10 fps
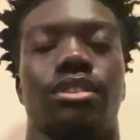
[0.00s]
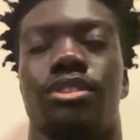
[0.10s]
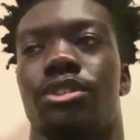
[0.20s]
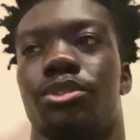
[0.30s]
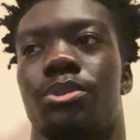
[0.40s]

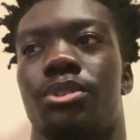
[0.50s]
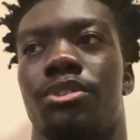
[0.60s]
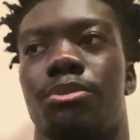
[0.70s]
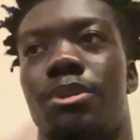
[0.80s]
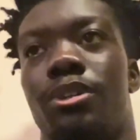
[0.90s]
Tongue
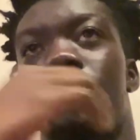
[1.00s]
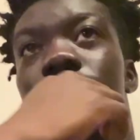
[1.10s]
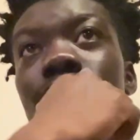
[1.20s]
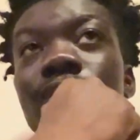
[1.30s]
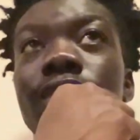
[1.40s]
twisters, bro.
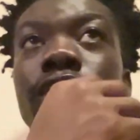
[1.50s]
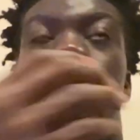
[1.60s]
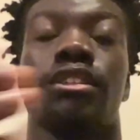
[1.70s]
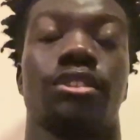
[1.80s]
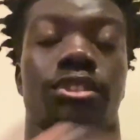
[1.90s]

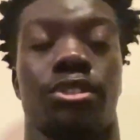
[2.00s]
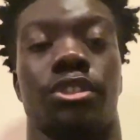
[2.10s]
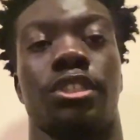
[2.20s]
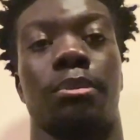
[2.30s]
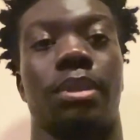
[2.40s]
So
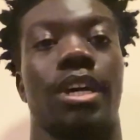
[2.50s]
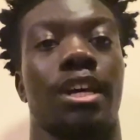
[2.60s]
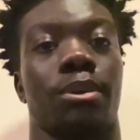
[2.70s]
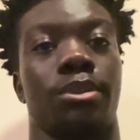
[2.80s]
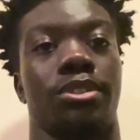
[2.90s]
just apply
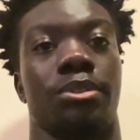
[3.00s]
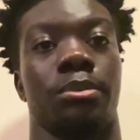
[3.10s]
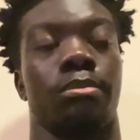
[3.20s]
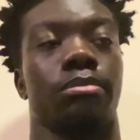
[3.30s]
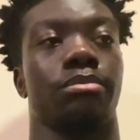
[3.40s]
that wisdom.